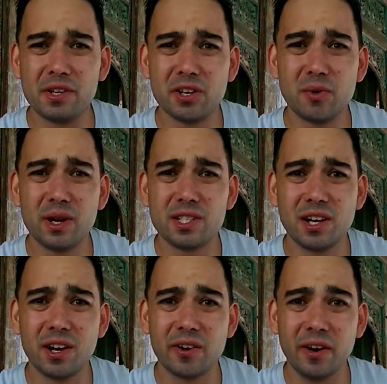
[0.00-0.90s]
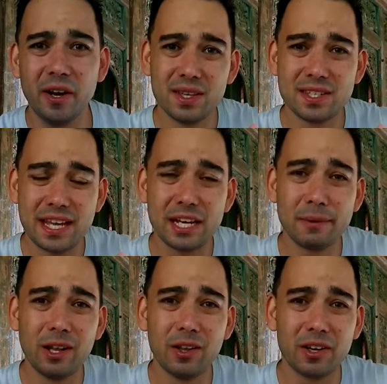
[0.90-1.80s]
Be sure to wear sun cream. Santa
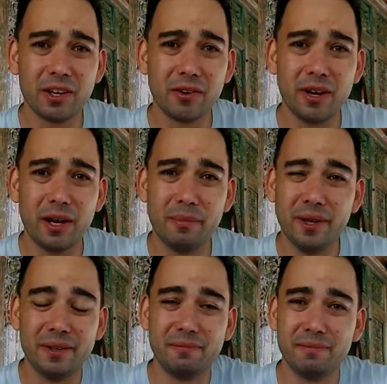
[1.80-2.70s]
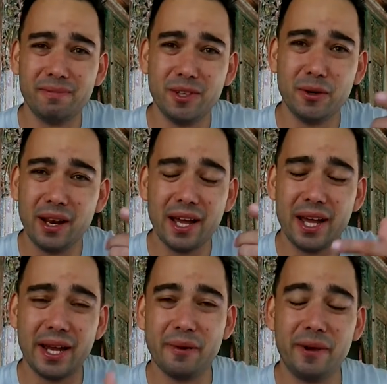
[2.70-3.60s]
might look good in red, but you and
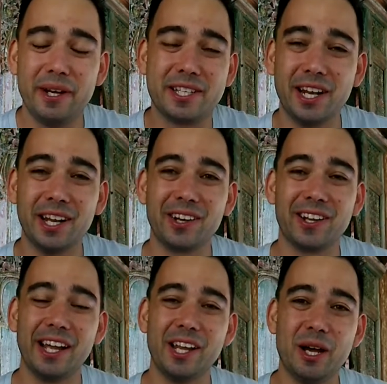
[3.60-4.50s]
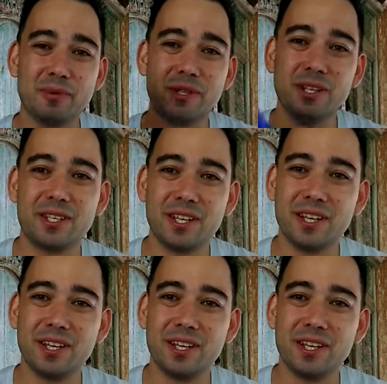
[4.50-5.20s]
I, we're just gonna look like lobsters.